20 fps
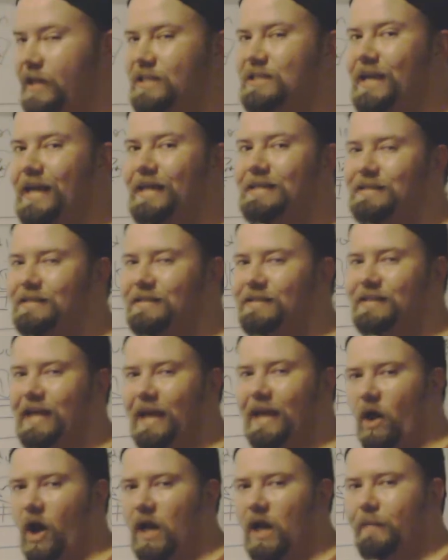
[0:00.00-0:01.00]
it's
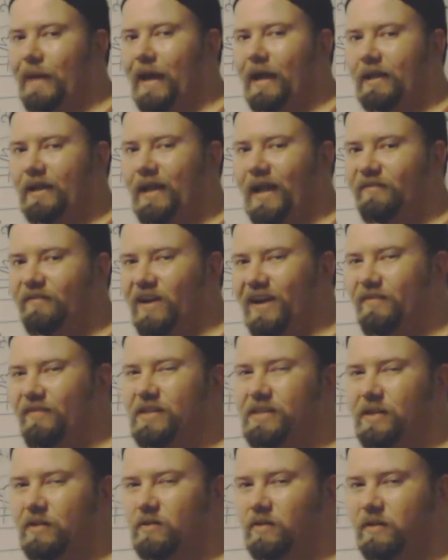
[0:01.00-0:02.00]
set automatically after
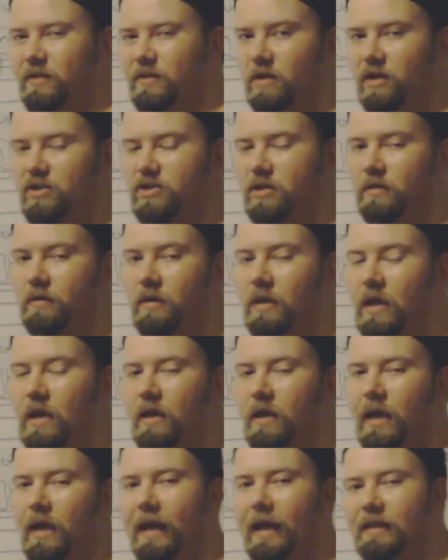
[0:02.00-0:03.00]
every single instruction,
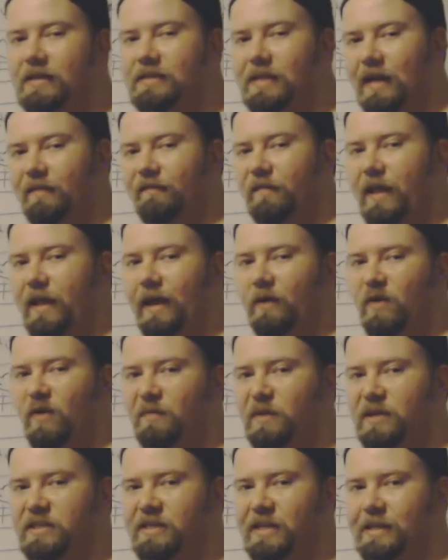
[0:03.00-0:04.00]
and the sign flag
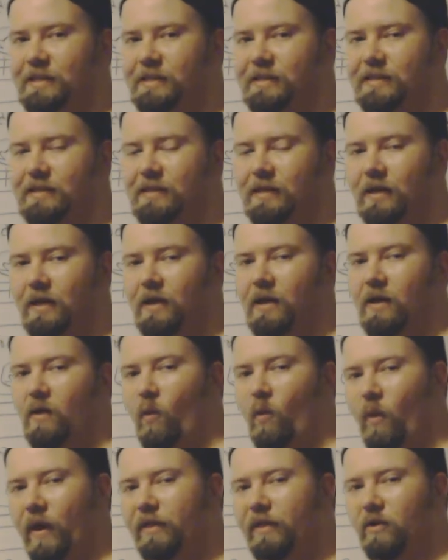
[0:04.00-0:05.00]
represents
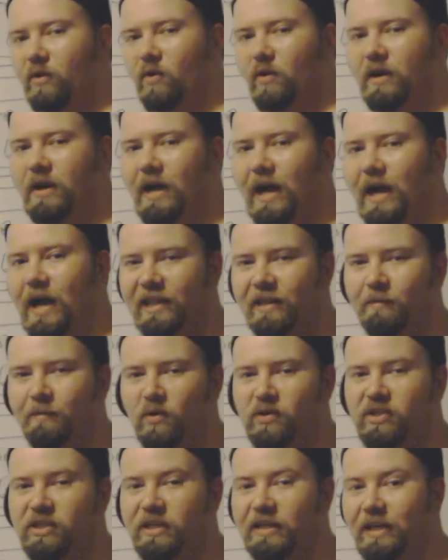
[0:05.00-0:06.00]
whether or not the
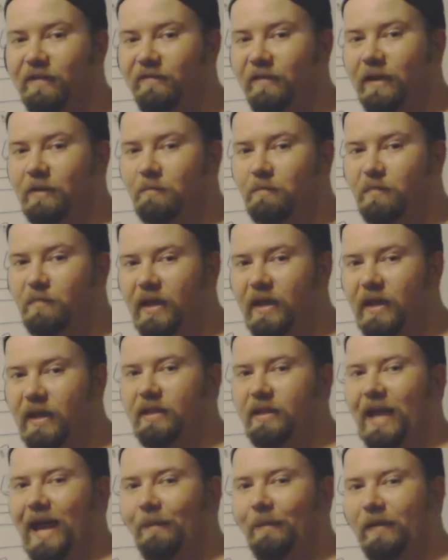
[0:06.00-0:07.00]
most significant bit
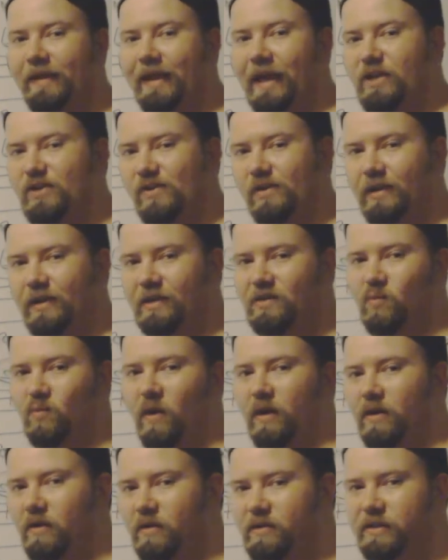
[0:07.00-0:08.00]
in the application is
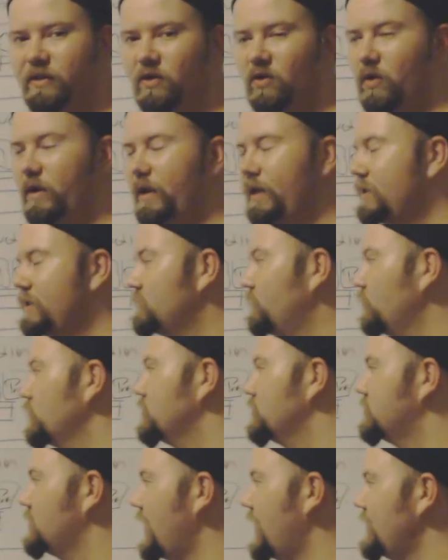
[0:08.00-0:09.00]
1 or 0. It's
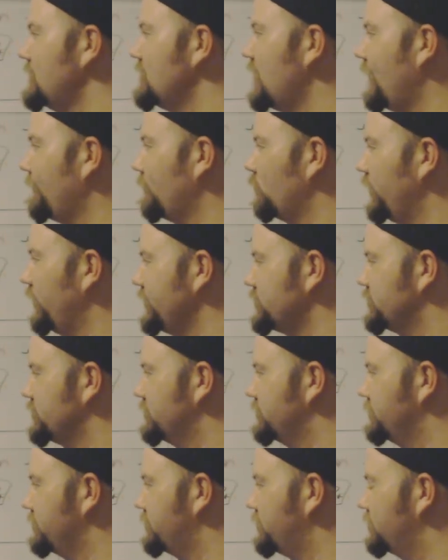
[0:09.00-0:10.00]
for signed
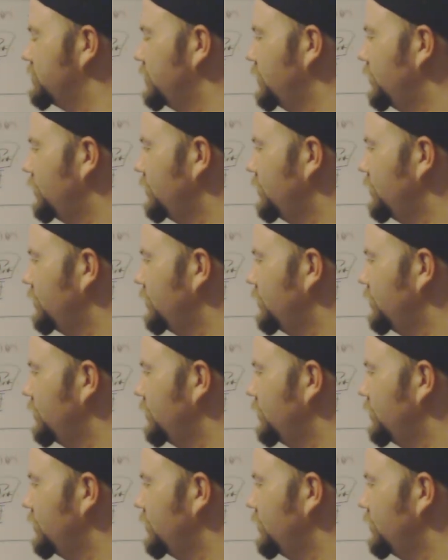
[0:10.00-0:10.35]
operations